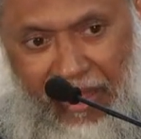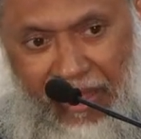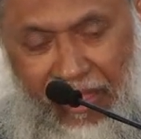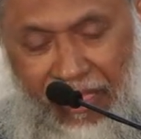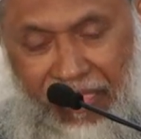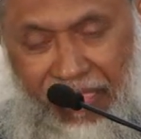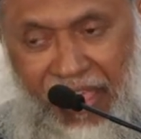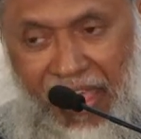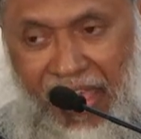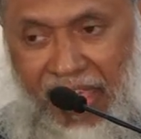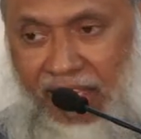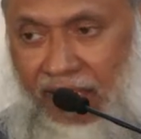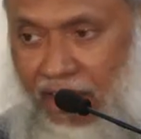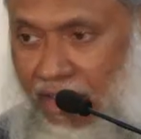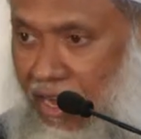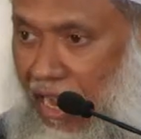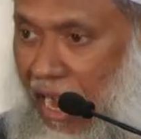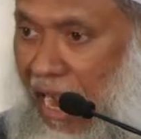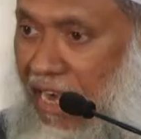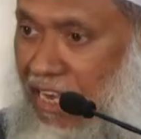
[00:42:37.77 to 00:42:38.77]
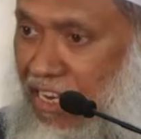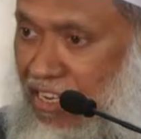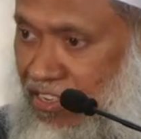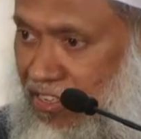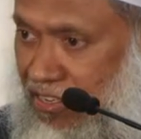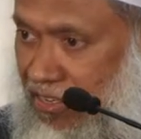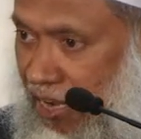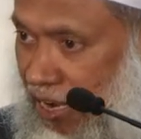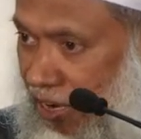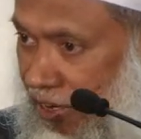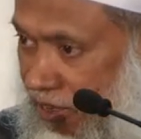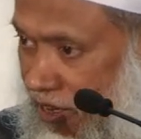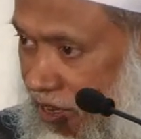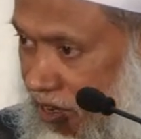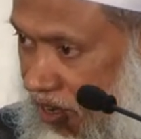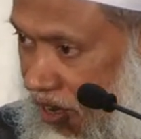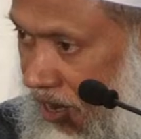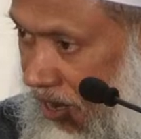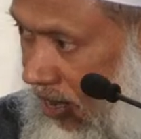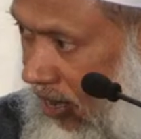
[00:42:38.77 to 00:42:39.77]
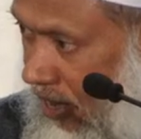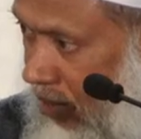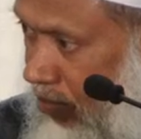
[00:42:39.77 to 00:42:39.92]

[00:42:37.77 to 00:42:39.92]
they understand the clear